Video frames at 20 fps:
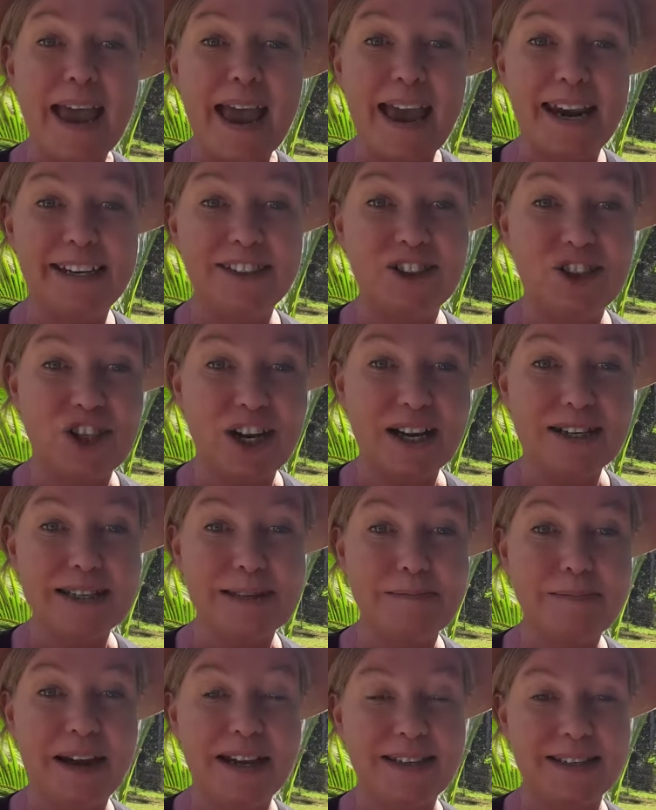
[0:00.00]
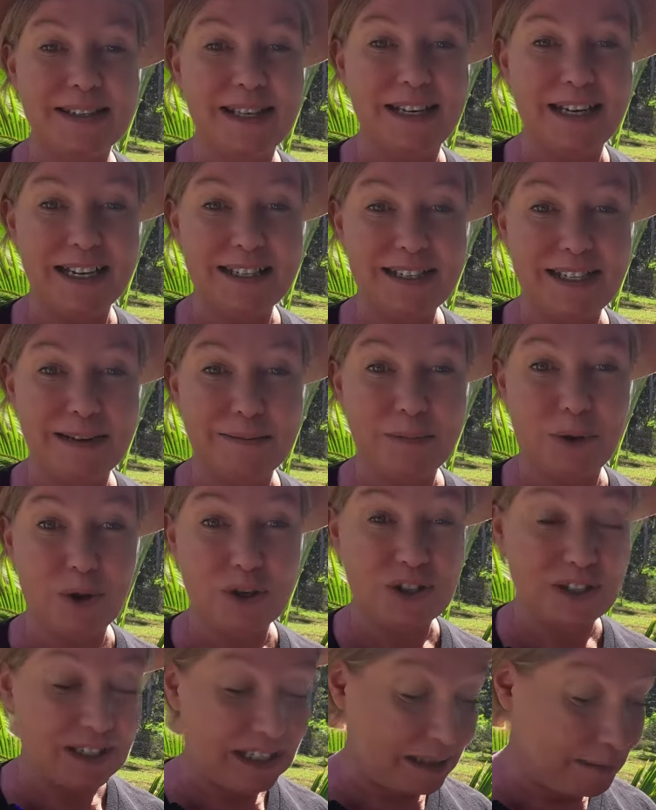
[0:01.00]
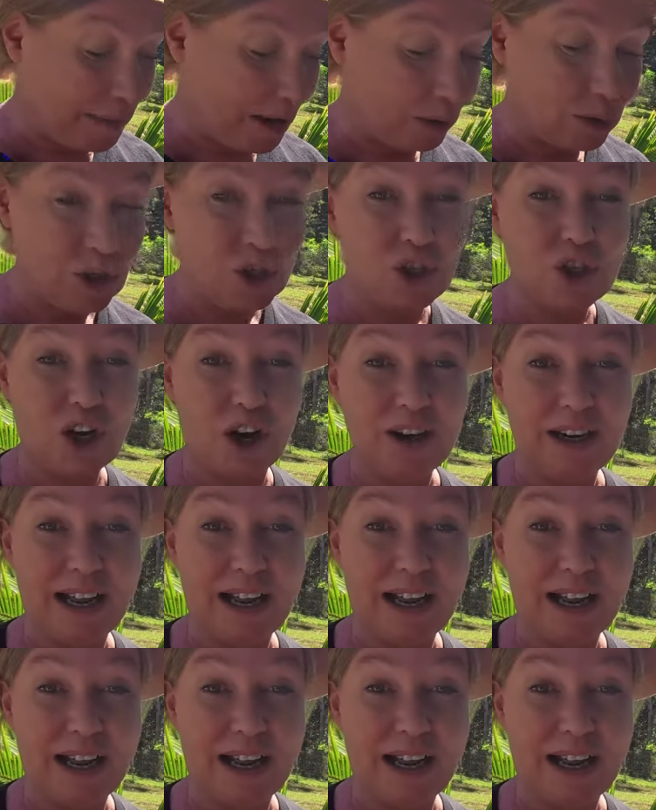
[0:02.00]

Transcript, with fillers: And it just makes the nesting boxes smell so